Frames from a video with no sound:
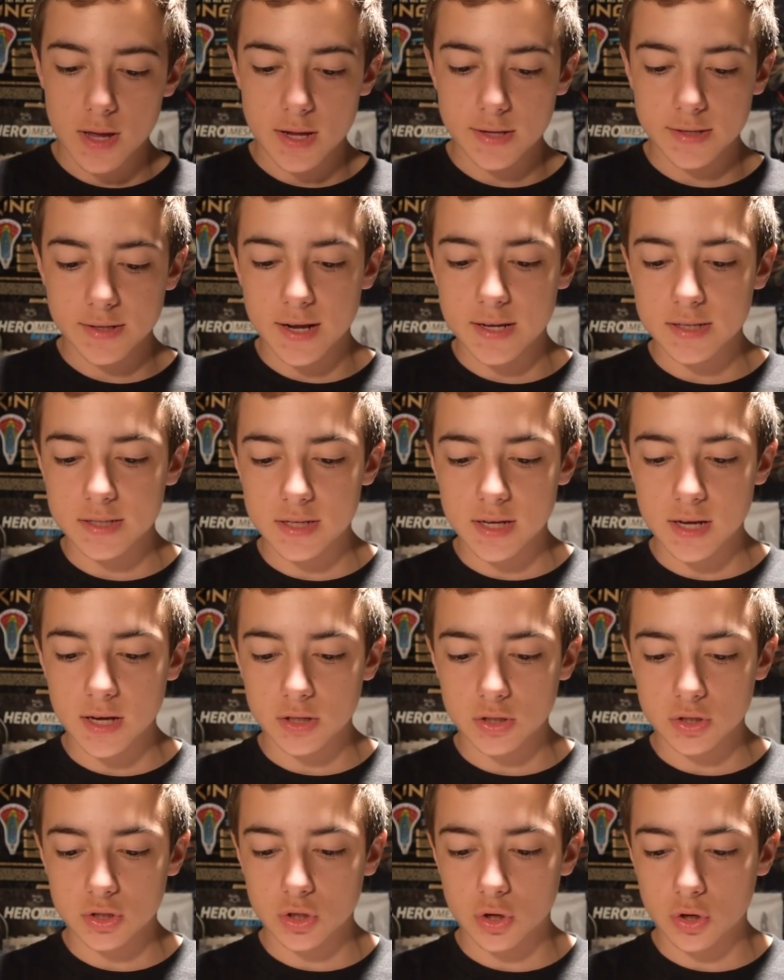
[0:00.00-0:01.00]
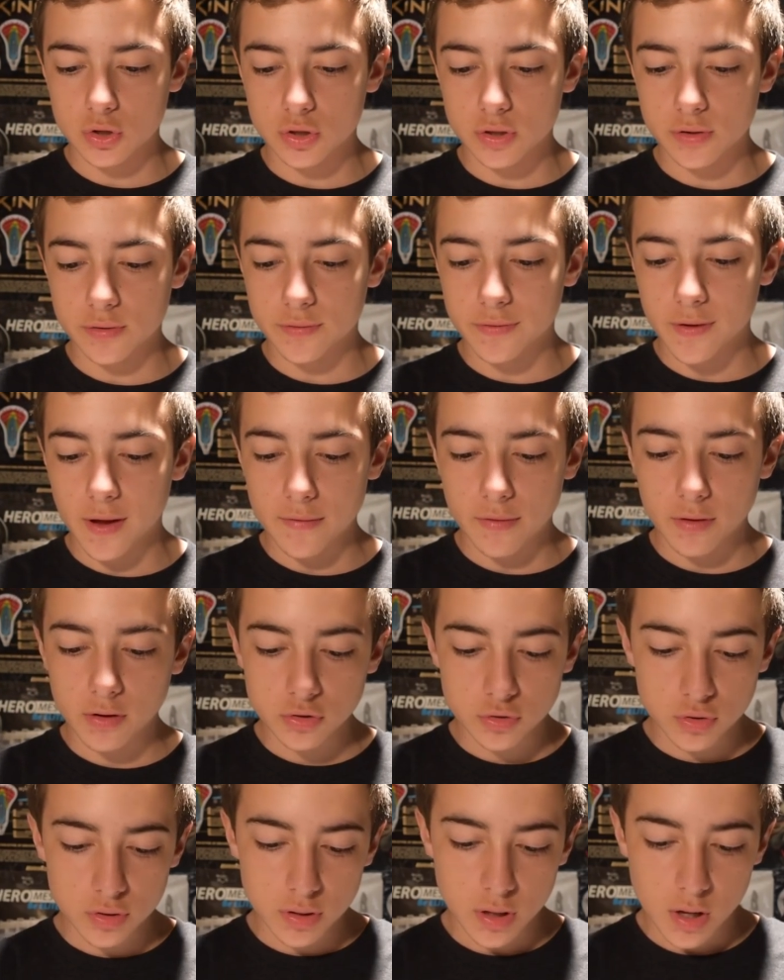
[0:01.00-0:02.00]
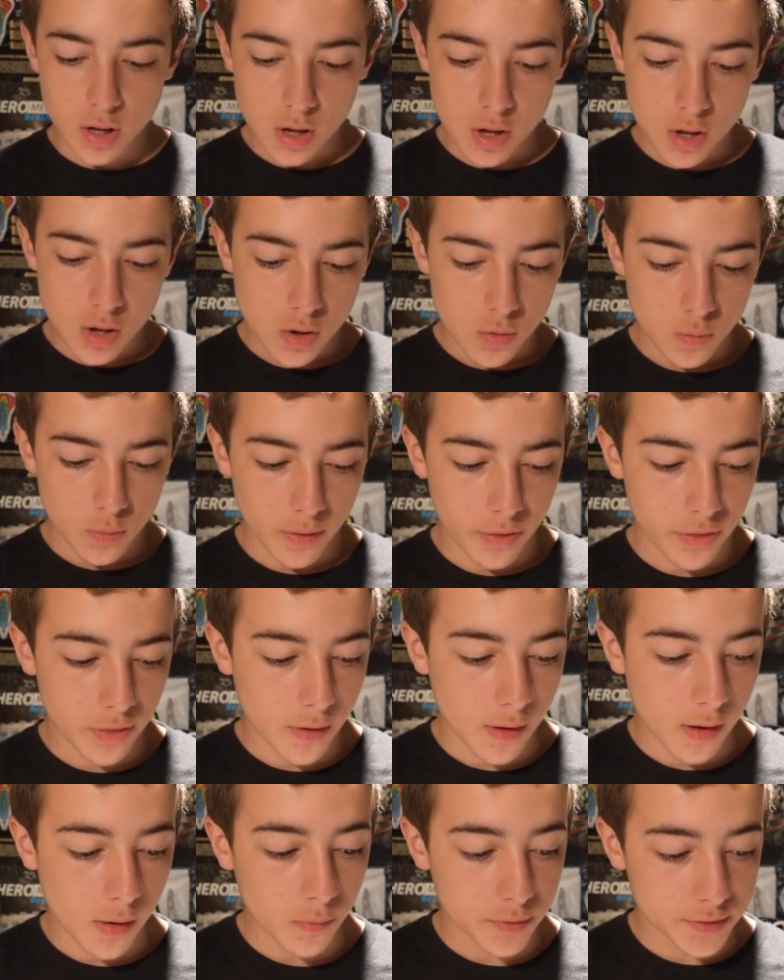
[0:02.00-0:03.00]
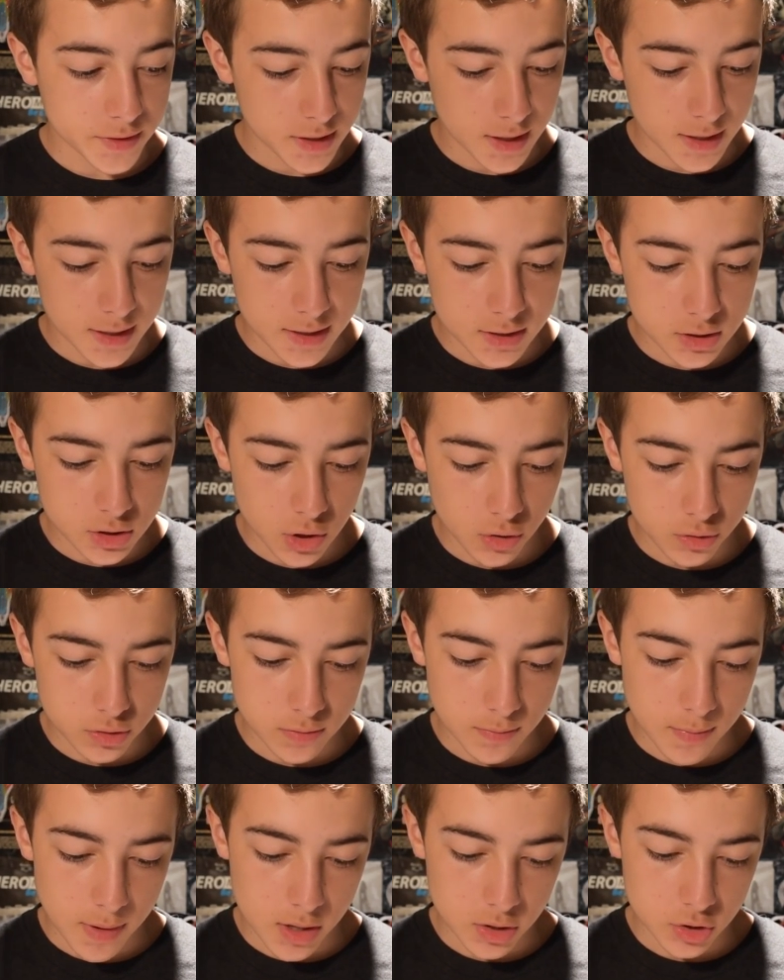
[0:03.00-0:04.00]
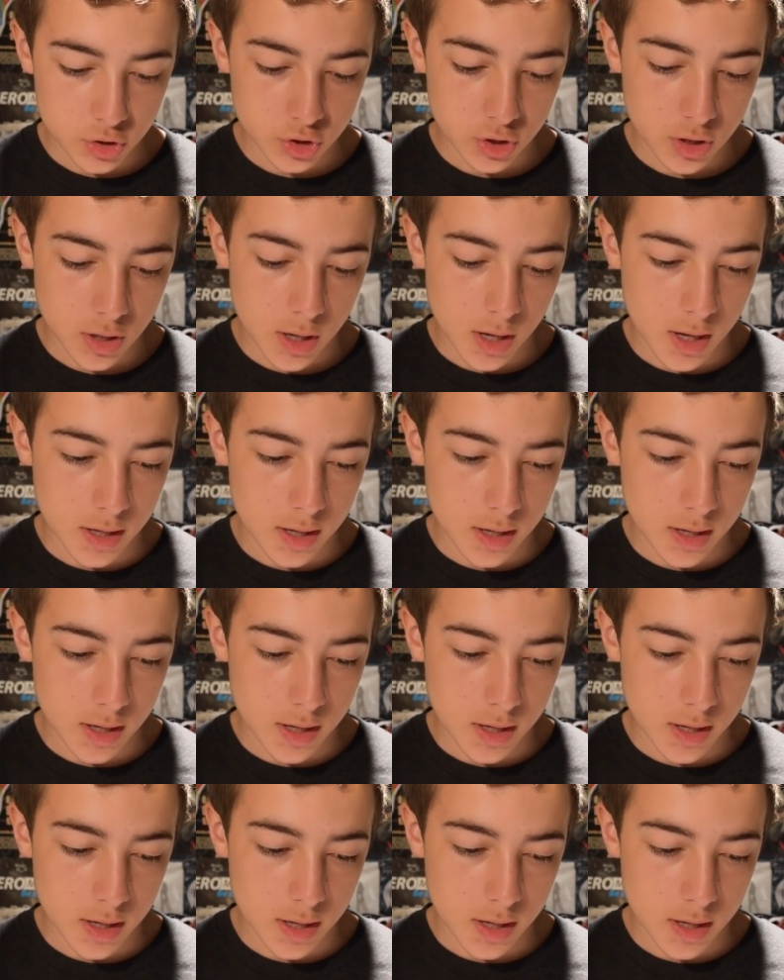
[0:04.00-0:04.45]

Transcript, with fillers: is an STX Surgeon 500 with, once again, East Coast Mesh,